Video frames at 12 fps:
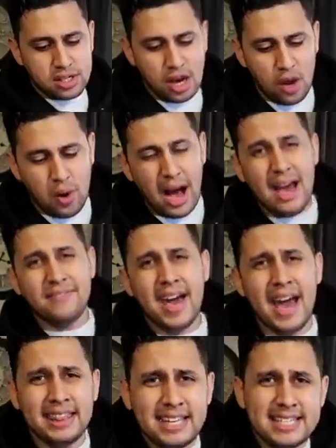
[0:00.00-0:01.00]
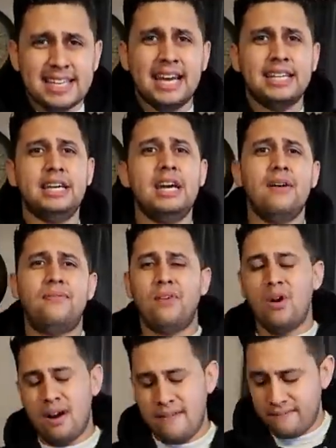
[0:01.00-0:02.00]
So I've had this idea
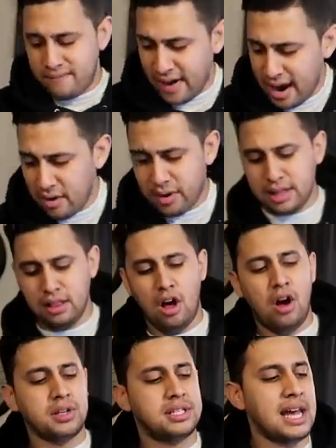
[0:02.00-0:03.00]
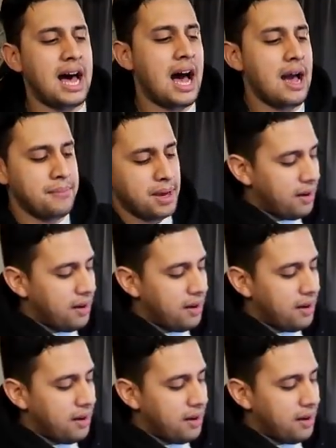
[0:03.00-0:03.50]
for a very long time